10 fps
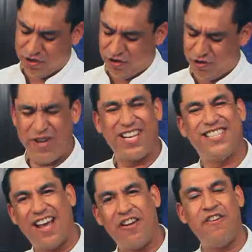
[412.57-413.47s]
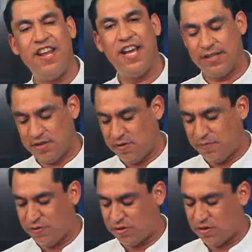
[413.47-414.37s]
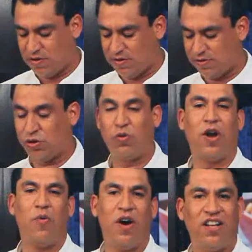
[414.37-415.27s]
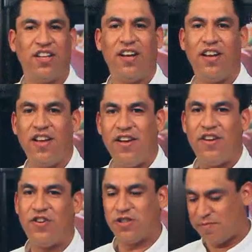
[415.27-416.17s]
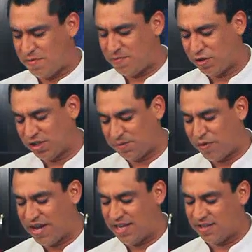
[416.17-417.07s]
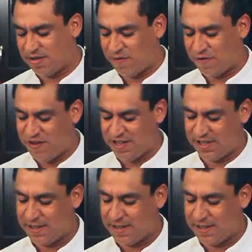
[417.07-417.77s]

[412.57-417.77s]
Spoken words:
you know, you make sangria, so you put soda water, or some people put Sprite and stuff for fizz.